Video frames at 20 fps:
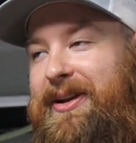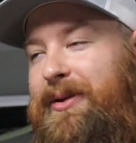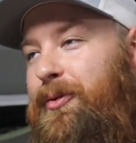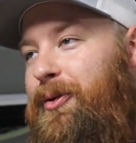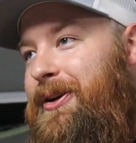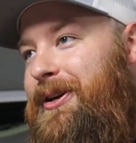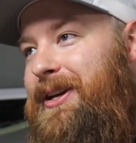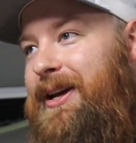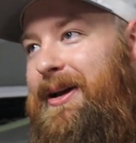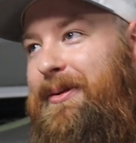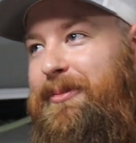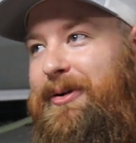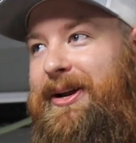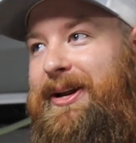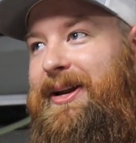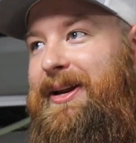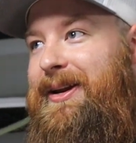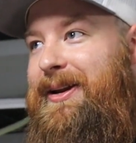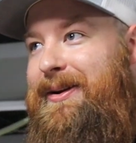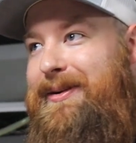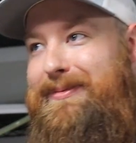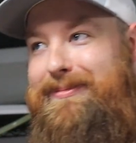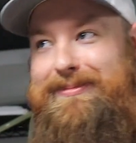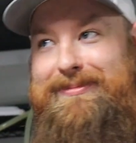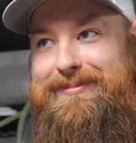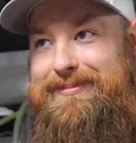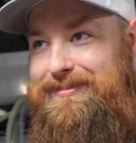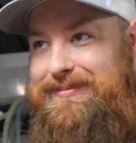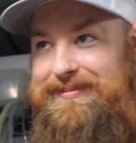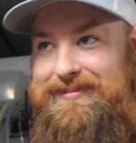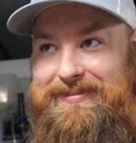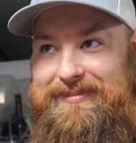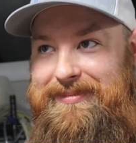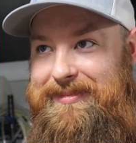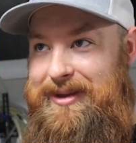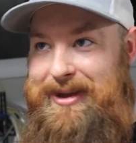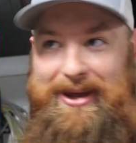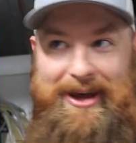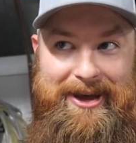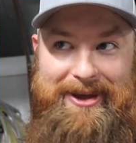Like one time we
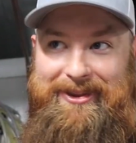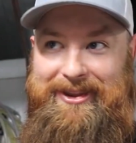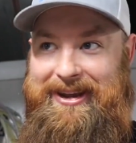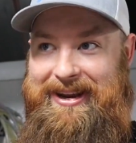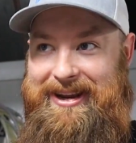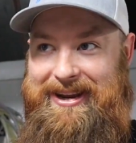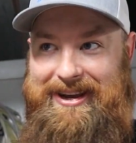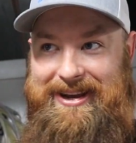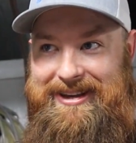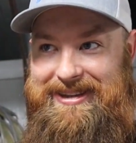got like